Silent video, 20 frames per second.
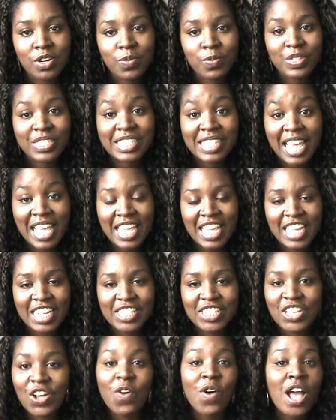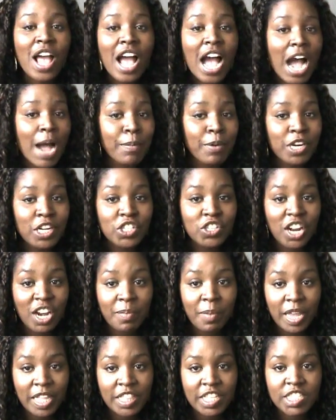was taking. So I'm going to try
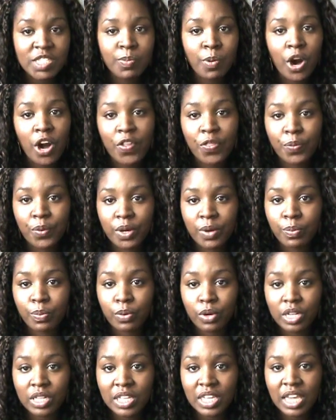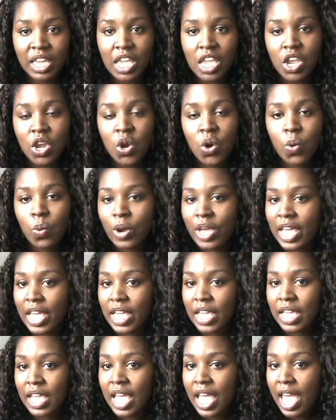to make this part 3 really
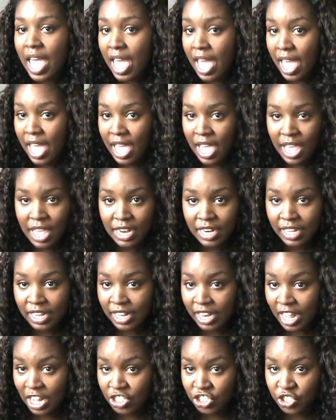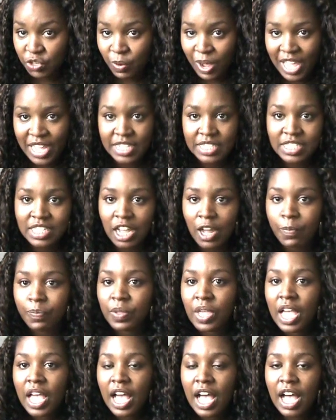quick and get out your way. So
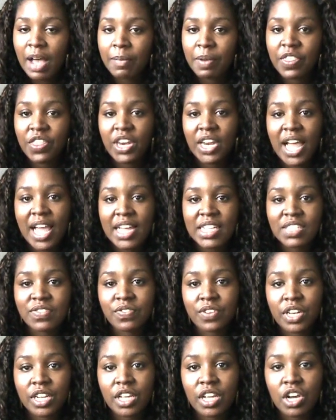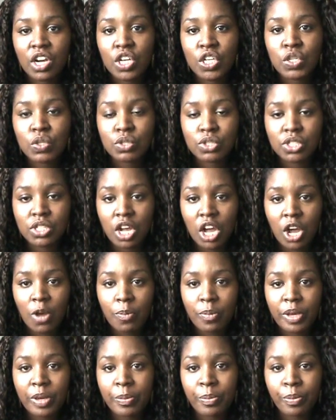in the last video you saw
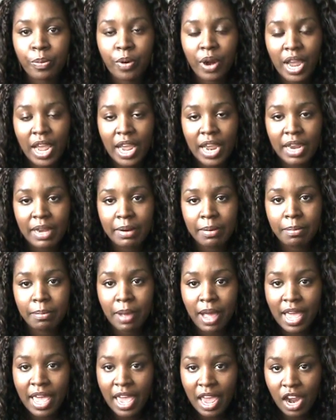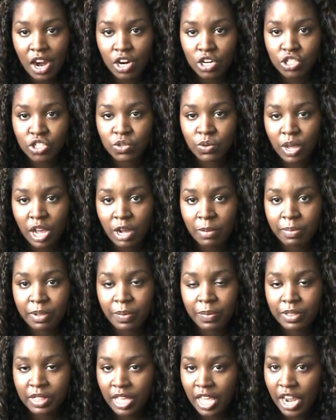me braid my hair to help
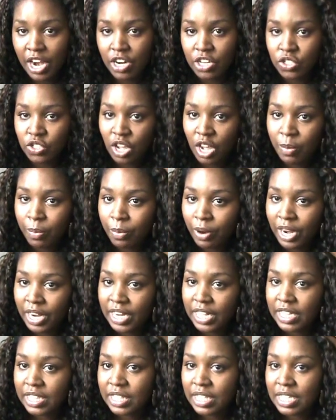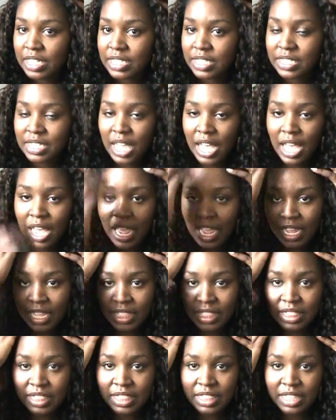blend with the hair. So I braided this side,